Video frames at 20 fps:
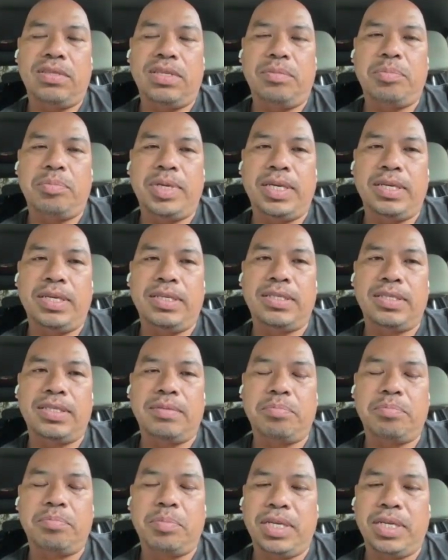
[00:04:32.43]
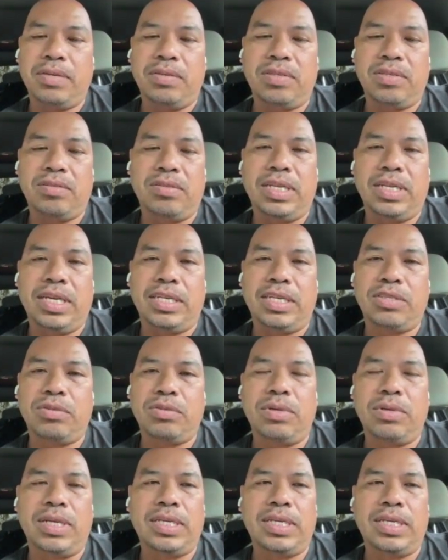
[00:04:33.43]
the pigs, but it was only like
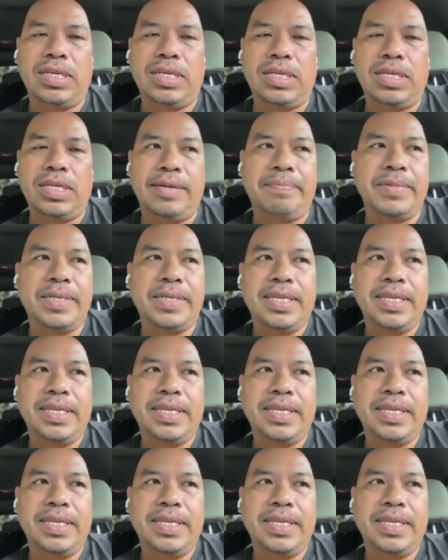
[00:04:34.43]
two at a time.